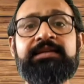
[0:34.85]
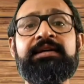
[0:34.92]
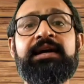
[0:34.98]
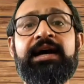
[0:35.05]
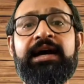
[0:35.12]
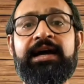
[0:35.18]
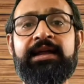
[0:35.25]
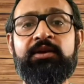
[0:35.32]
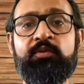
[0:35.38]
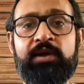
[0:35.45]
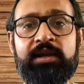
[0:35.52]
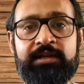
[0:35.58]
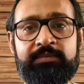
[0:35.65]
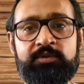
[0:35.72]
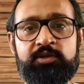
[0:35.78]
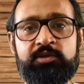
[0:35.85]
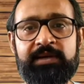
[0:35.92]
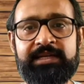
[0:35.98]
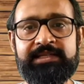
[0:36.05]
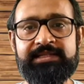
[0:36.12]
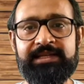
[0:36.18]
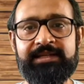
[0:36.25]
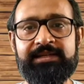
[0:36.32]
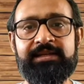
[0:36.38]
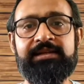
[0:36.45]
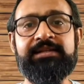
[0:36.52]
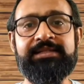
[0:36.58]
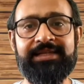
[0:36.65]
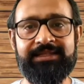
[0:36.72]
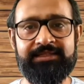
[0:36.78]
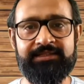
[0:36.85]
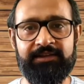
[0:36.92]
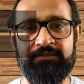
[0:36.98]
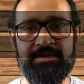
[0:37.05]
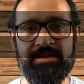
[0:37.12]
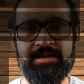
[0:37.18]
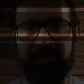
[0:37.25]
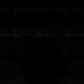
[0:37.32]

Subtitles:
and welcome to my channel Tech Trivia.